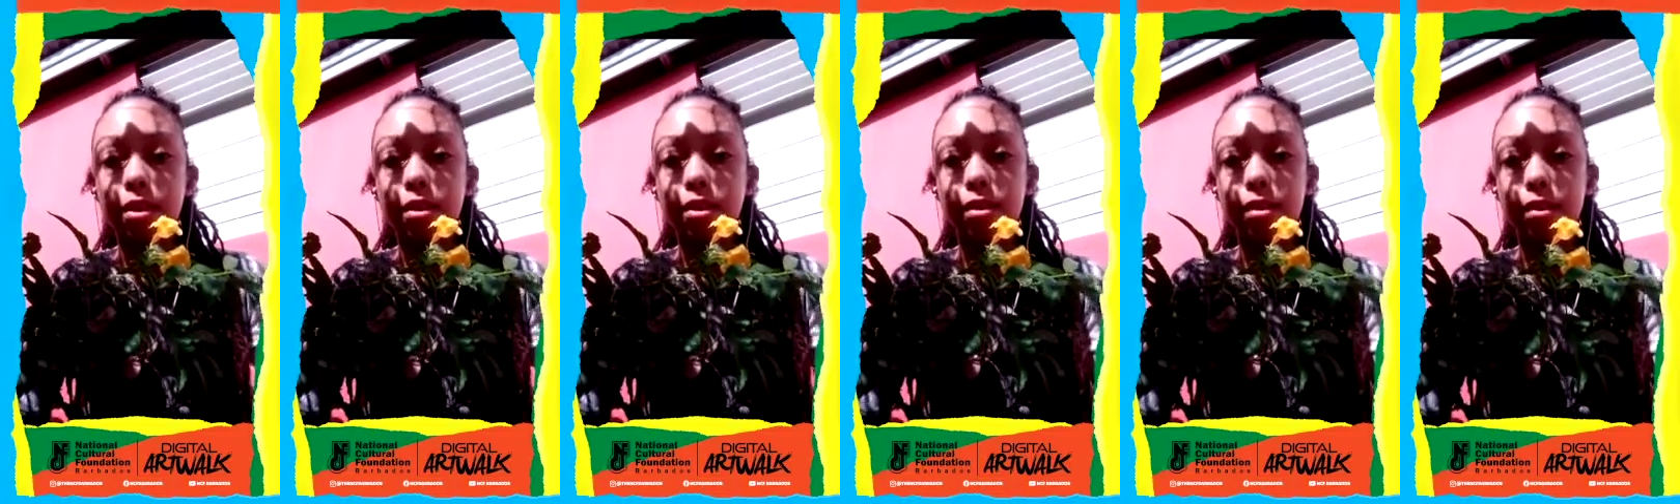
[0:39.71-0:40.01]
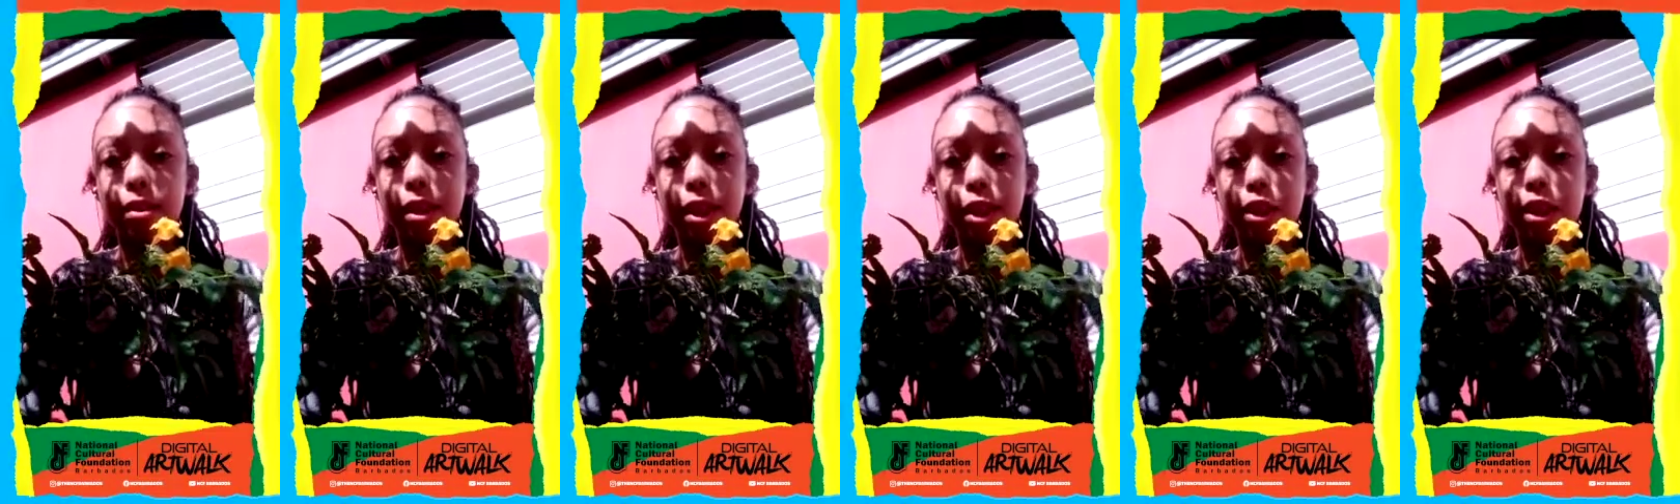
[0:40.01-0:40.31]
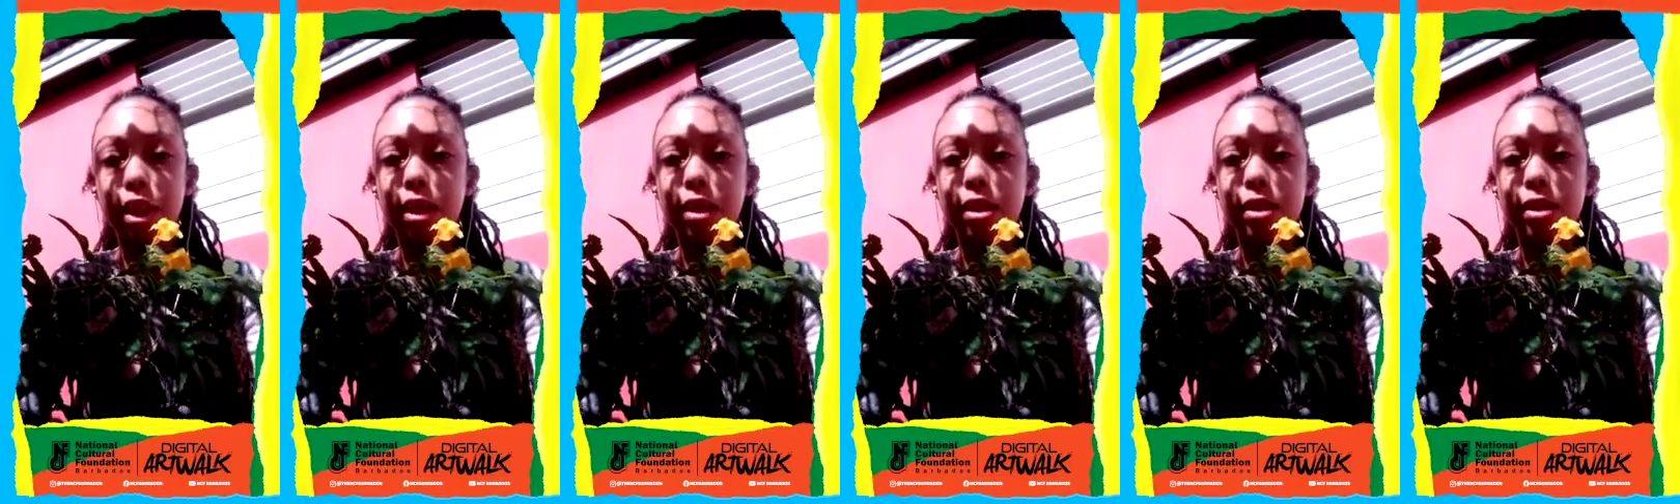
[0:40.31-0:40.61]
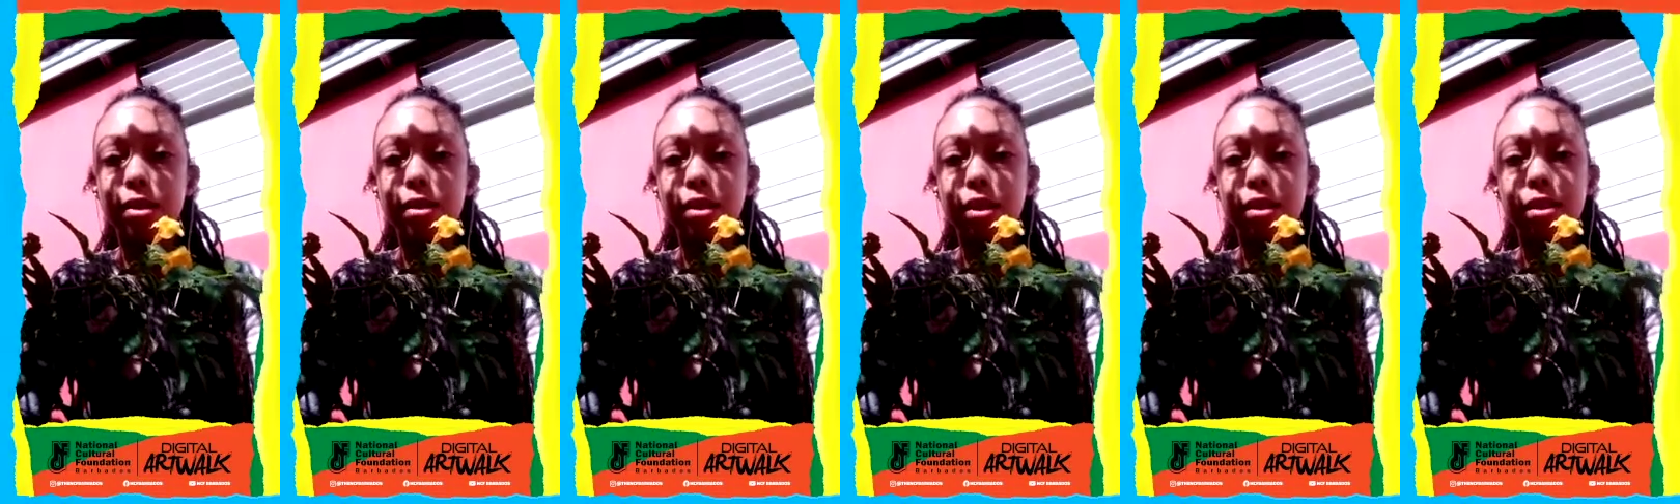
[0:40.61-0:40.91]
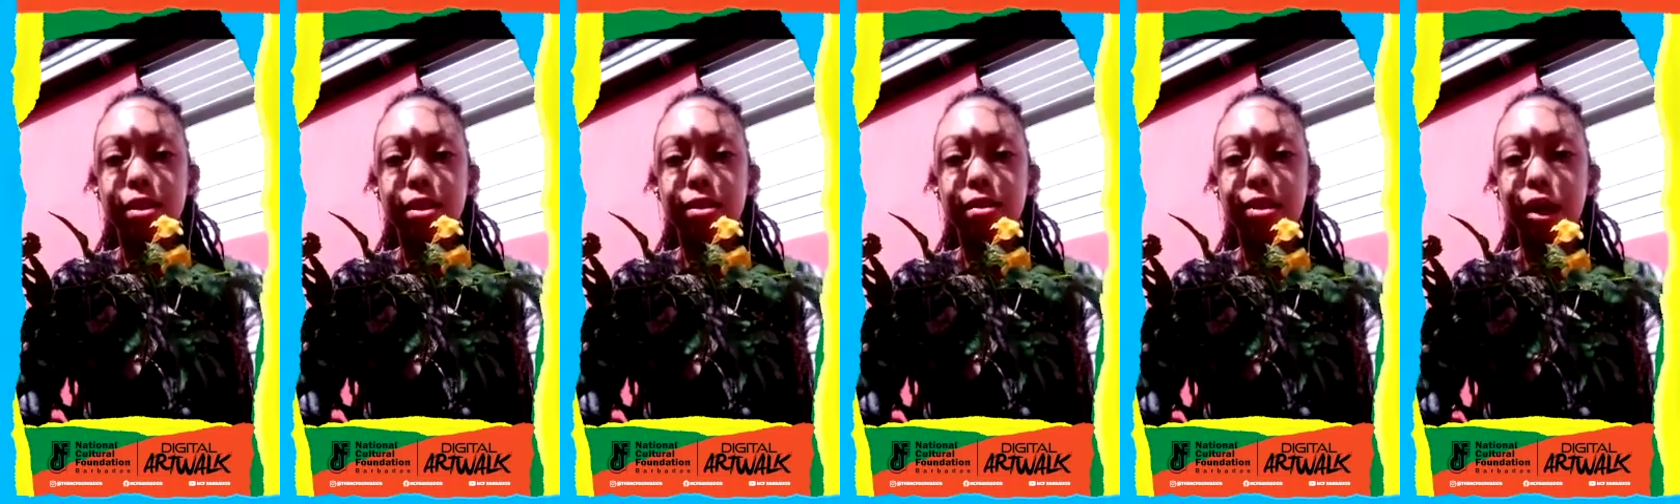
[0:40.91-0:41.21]
seashells on
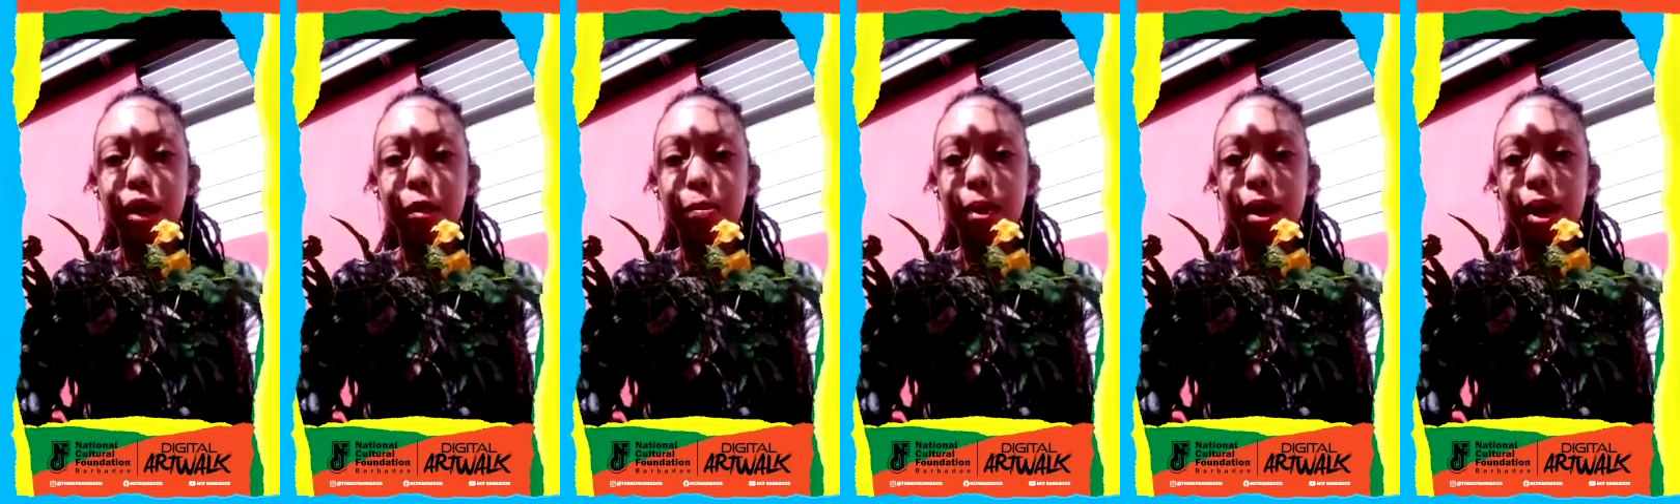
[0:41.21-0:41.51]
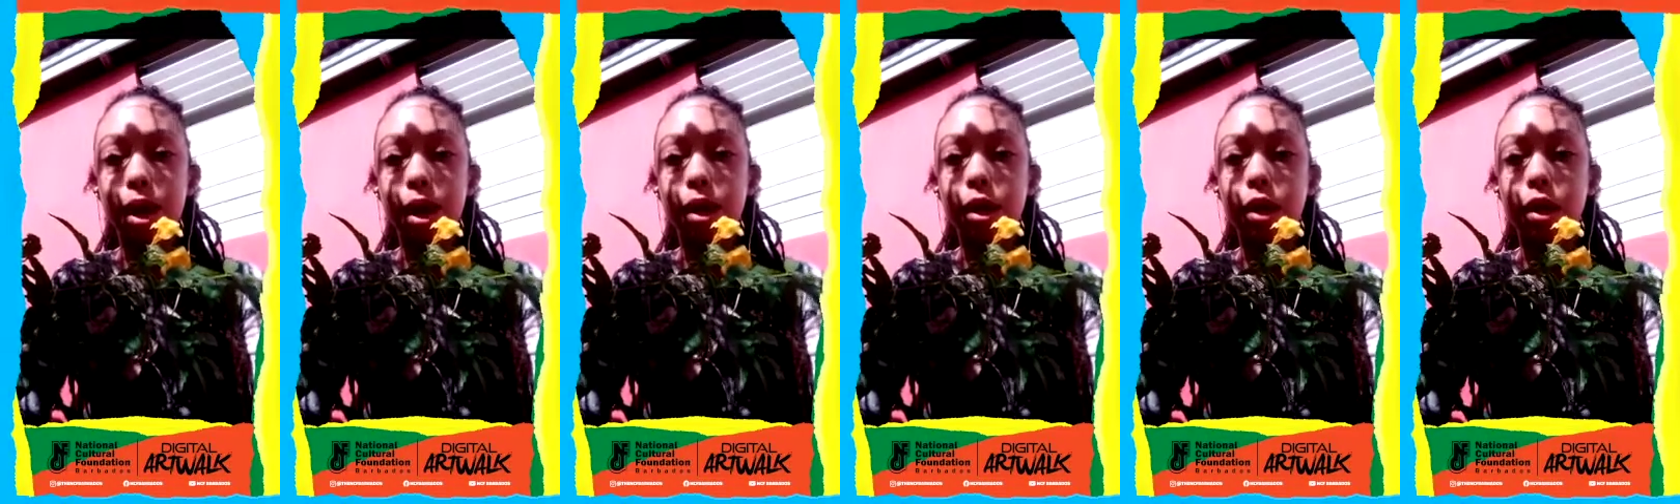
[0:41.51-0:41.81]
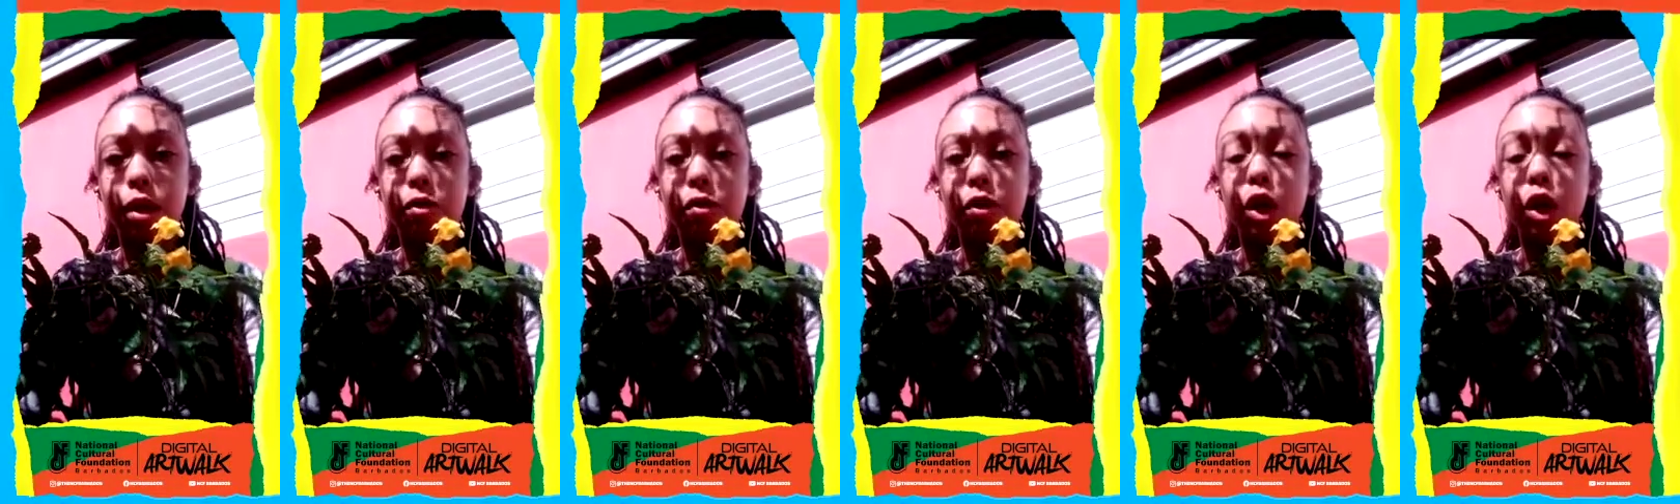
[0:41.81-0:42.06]
a seabed of